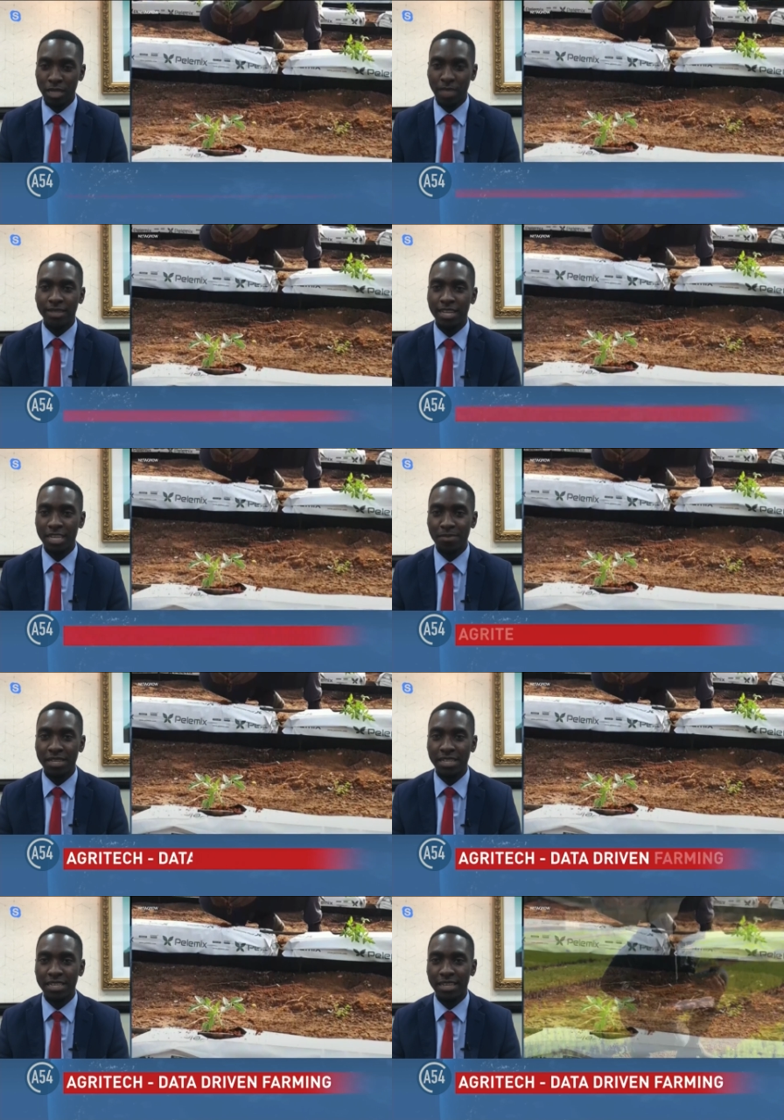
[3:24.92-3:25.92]
of water
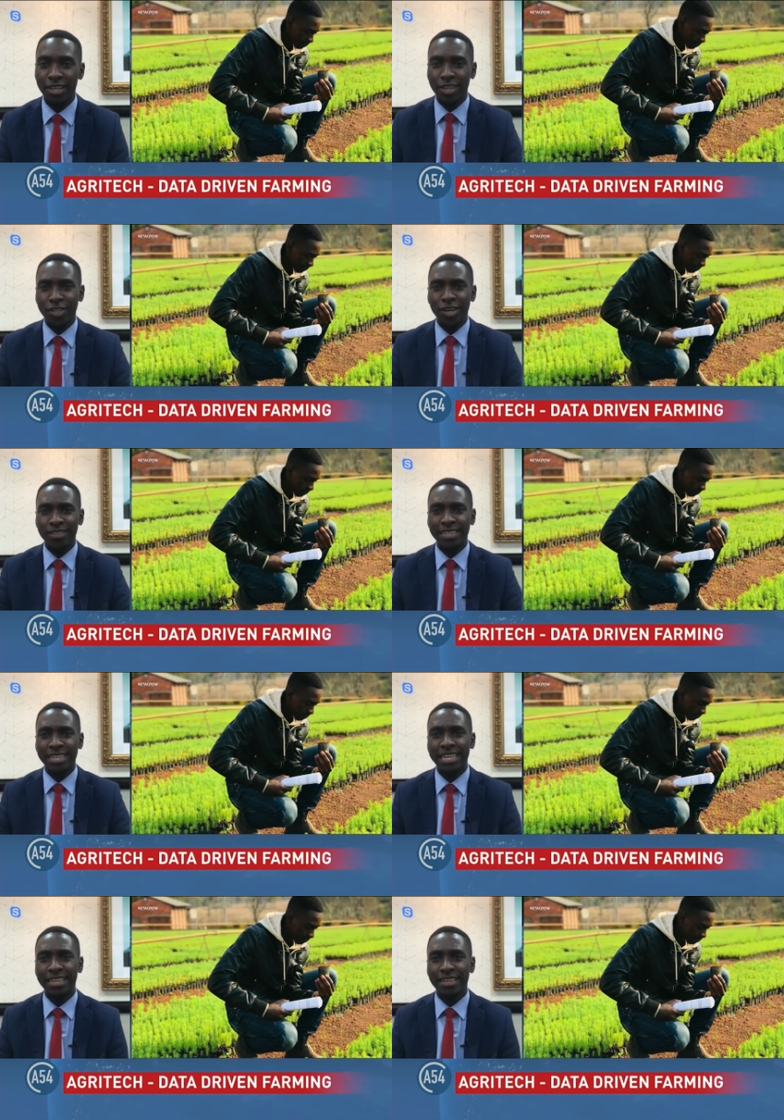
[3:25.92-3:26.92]
management. So I was
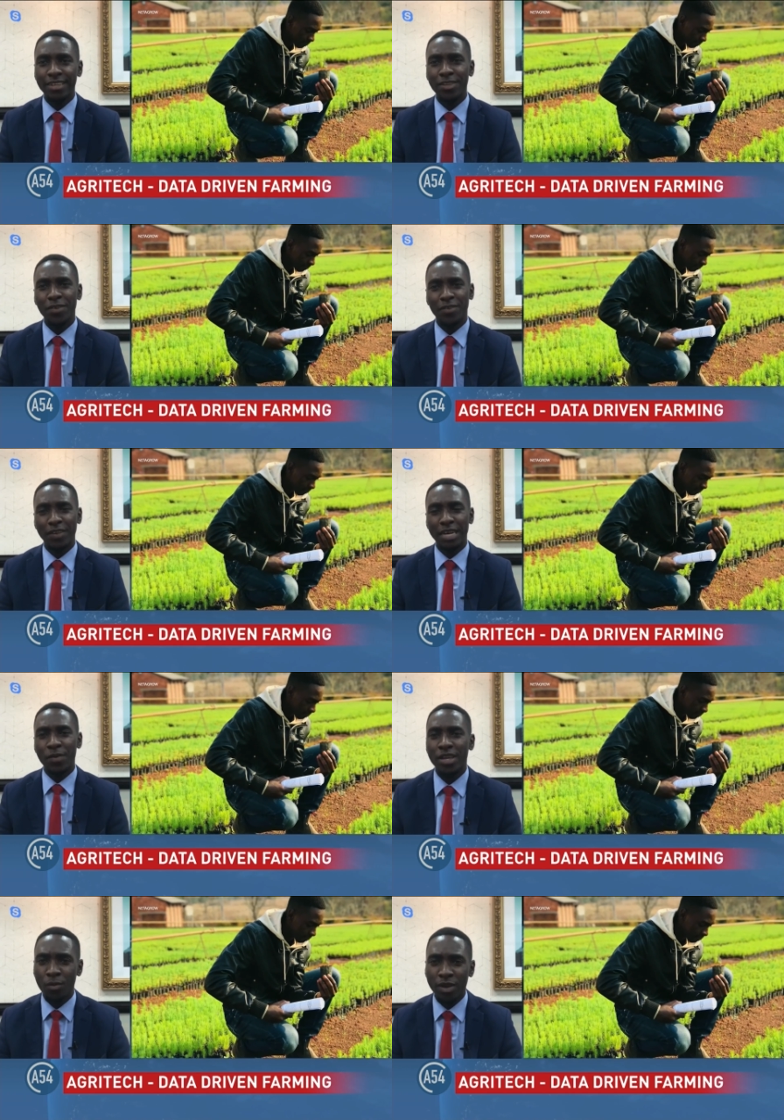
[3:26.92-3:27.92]
like, you know,
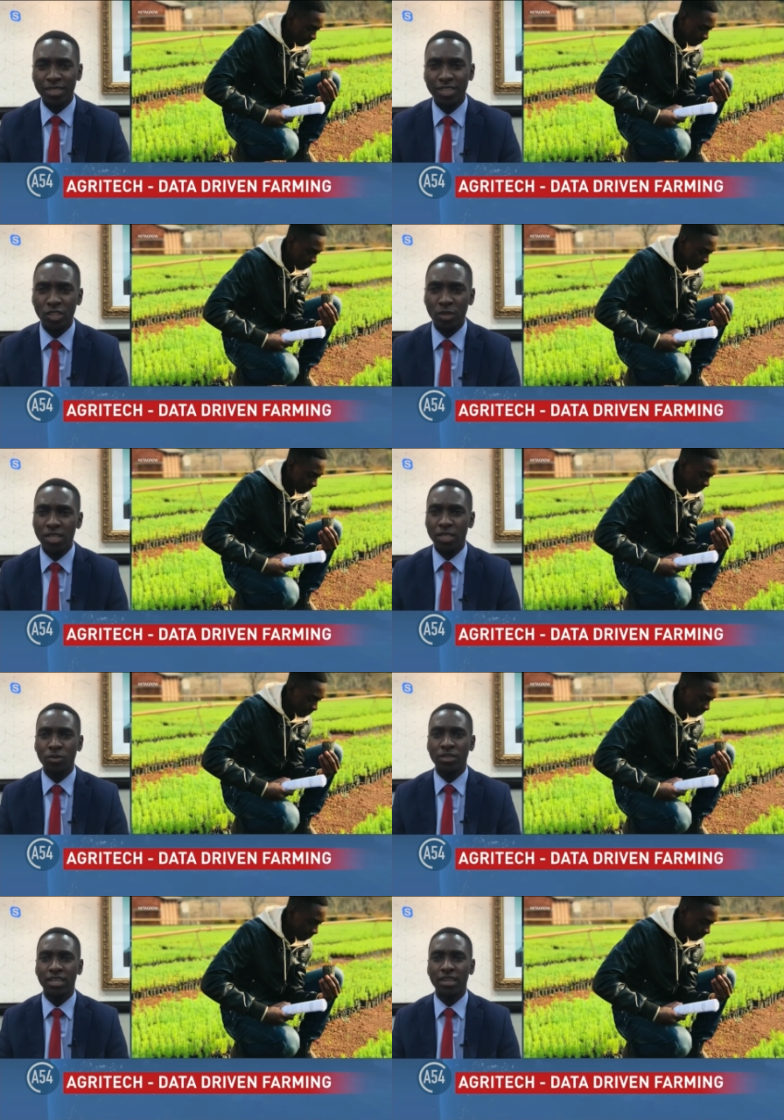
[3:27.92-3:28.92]
we are wasting so
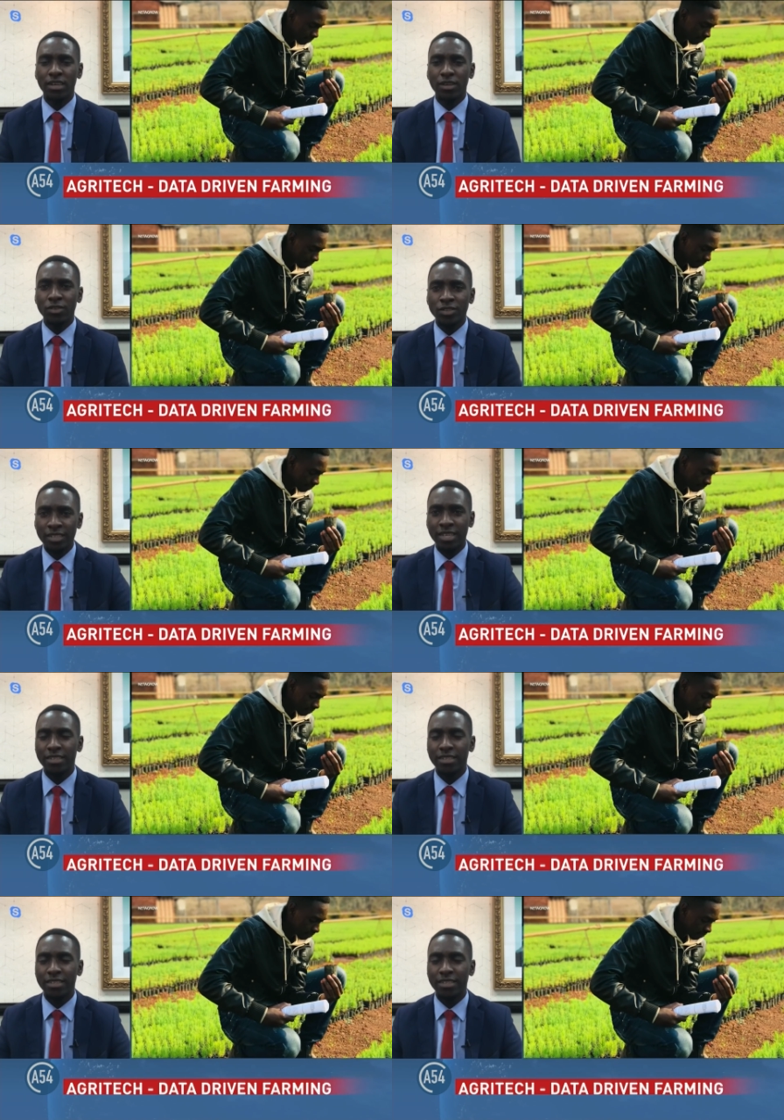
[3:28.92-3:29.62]
much water on